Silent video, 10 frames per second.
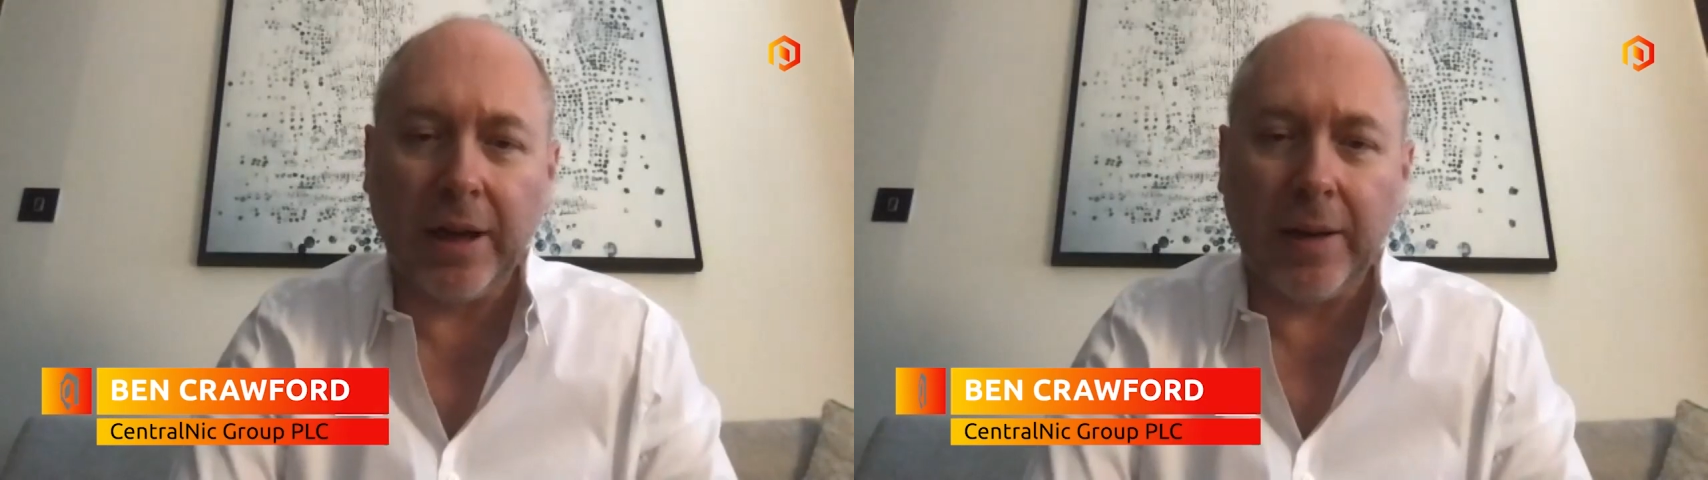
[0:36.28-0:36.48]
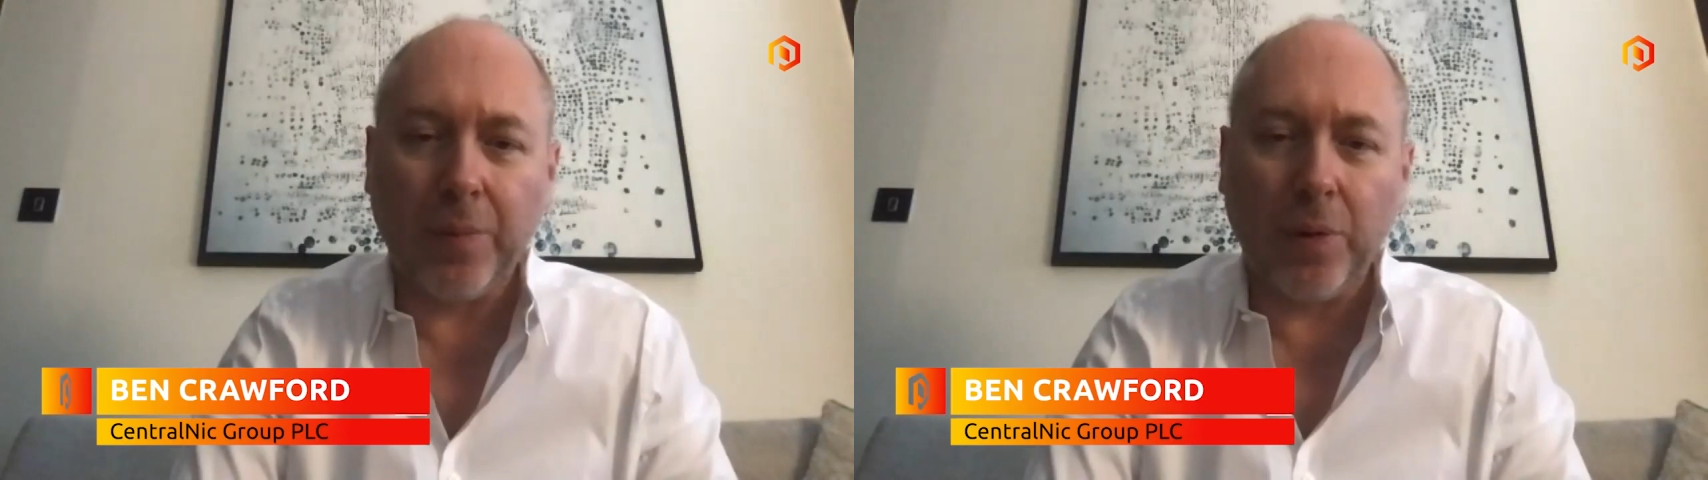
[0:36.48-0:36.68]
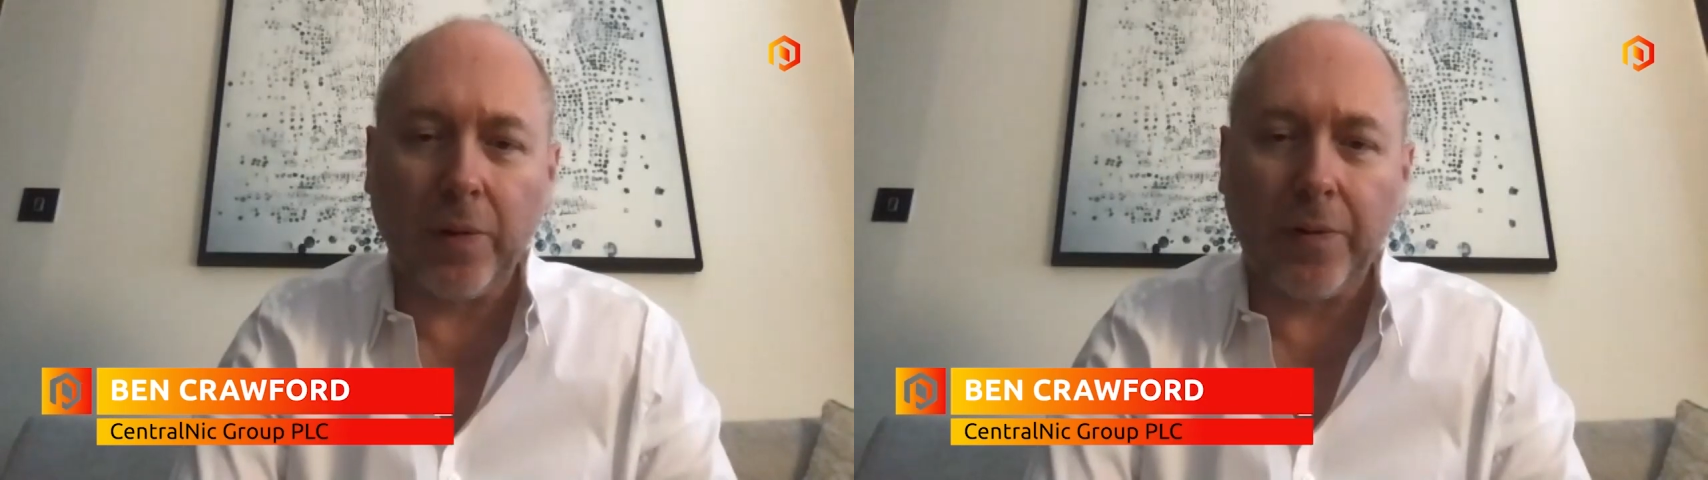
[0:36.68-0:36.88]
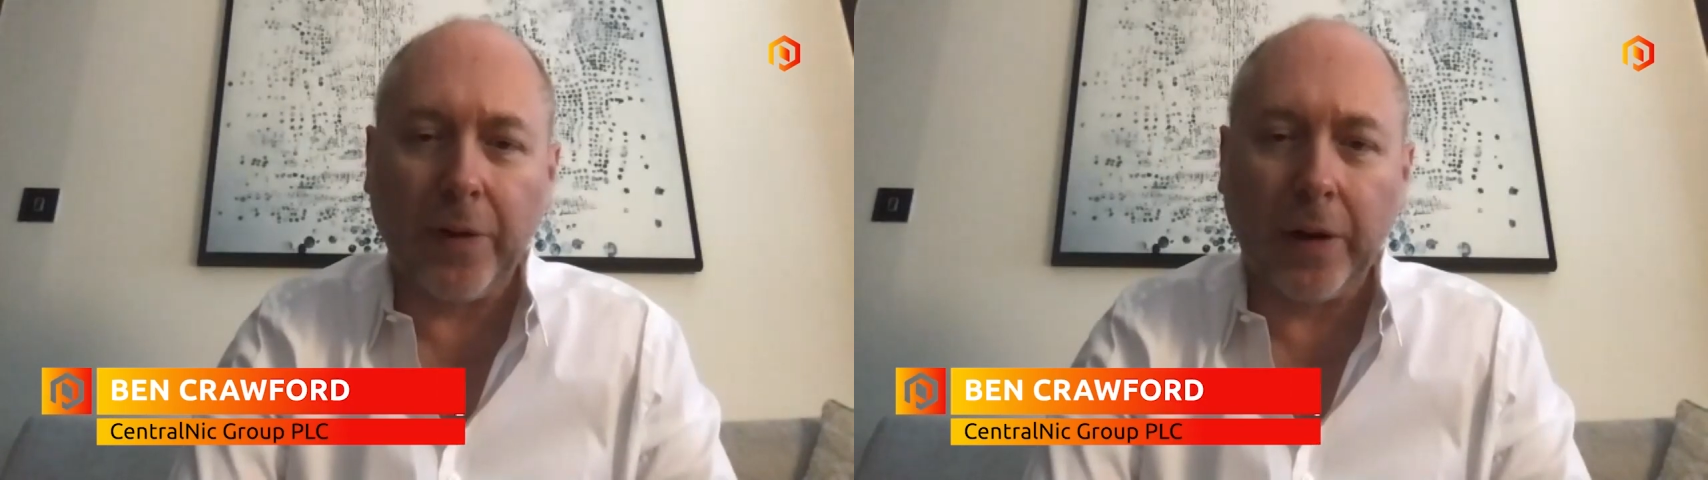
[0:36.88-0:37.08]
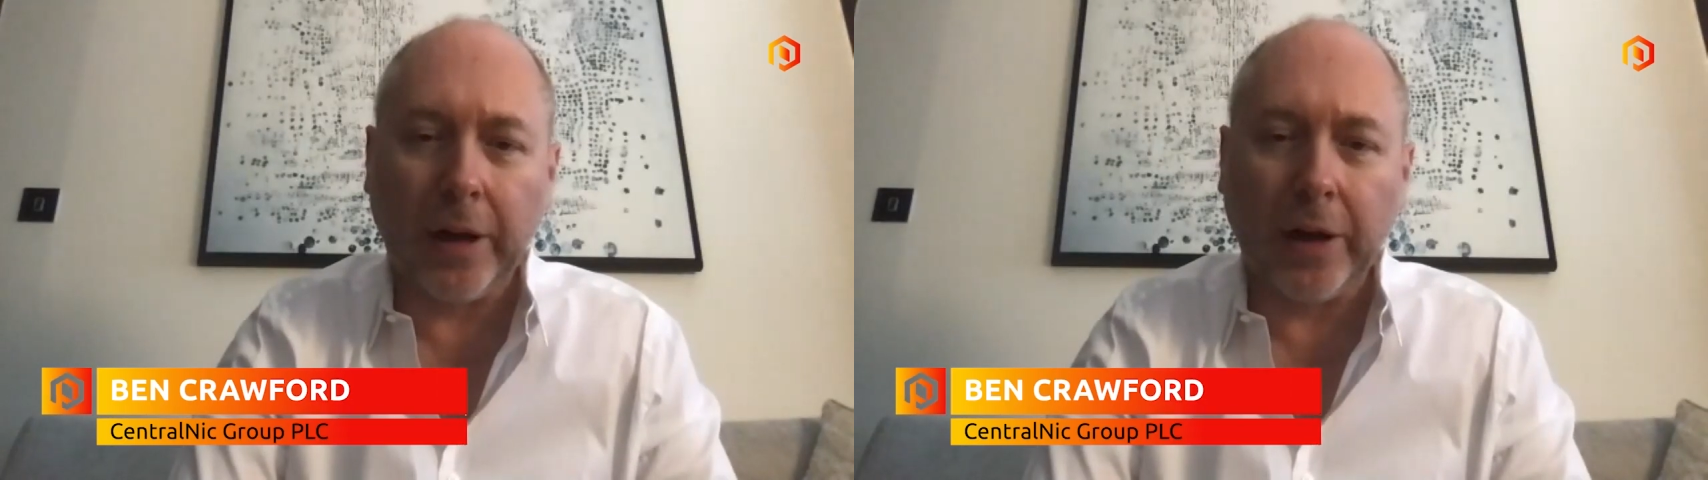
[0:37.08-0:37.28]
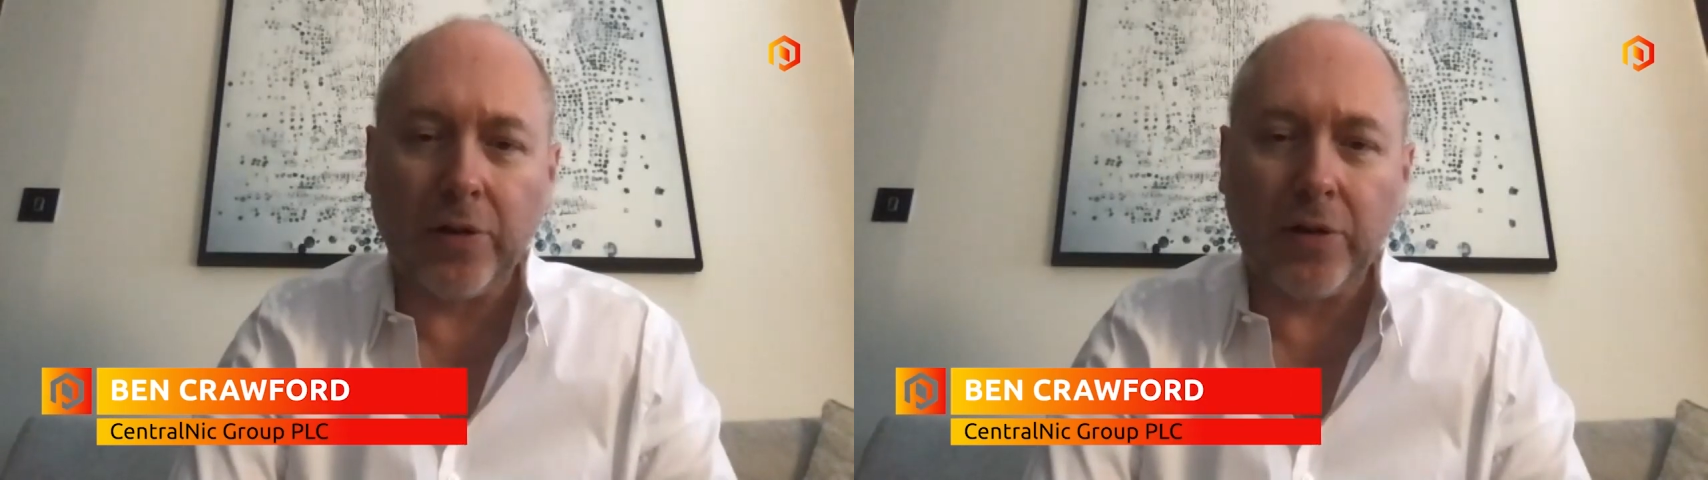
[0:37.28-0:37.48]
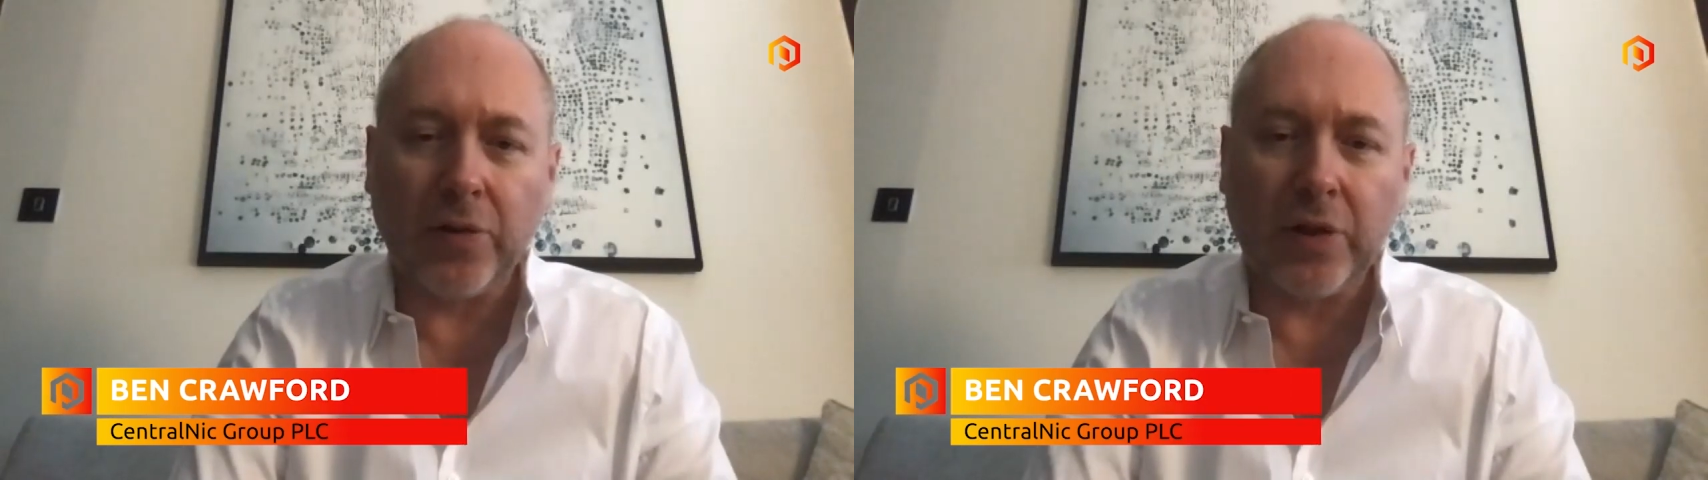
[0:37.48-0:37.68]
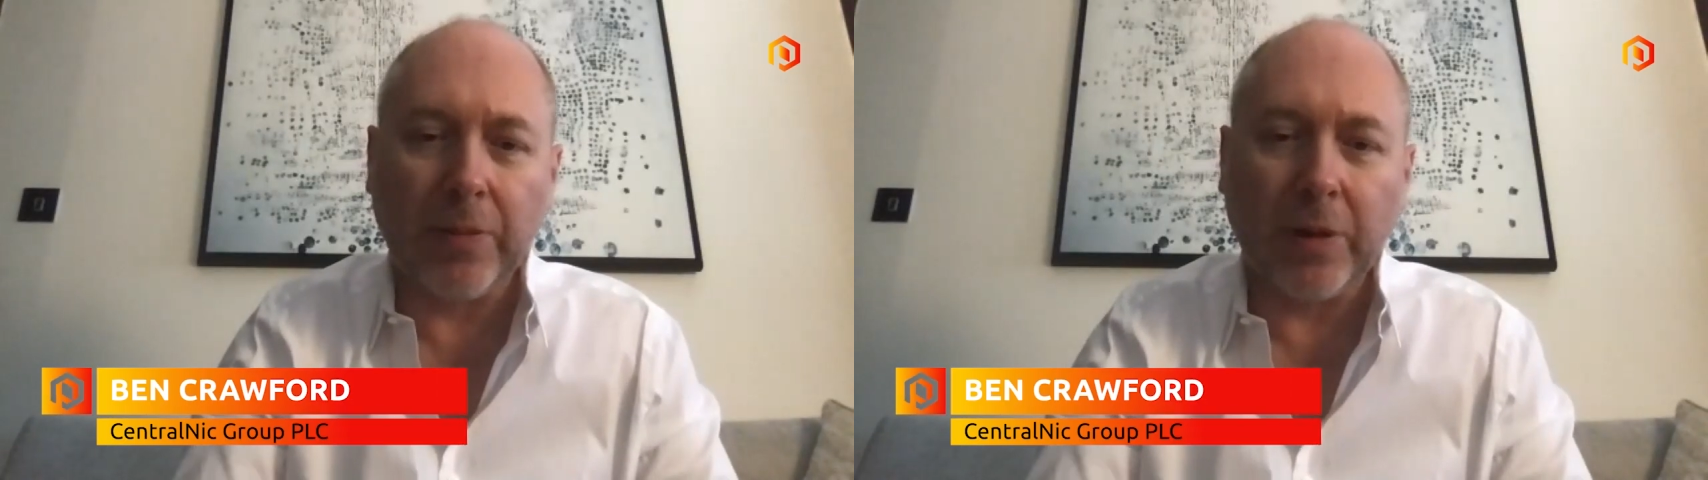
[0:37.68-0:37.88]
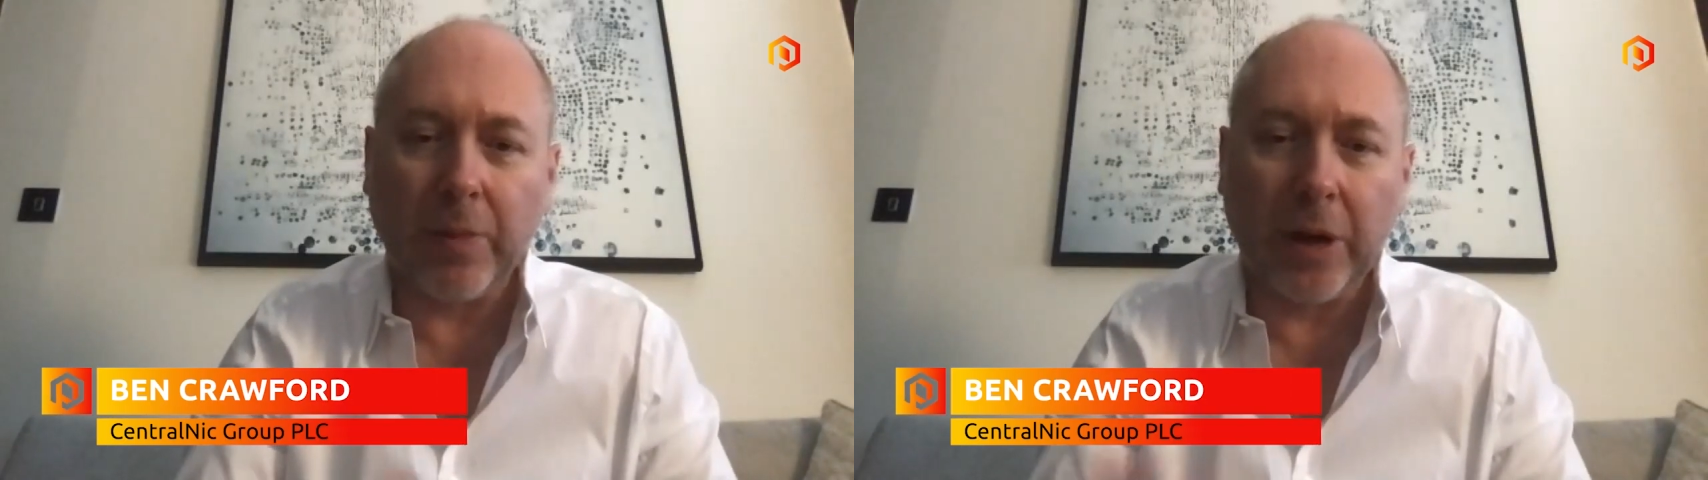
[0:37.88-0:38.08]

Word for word: name portfolios of some of the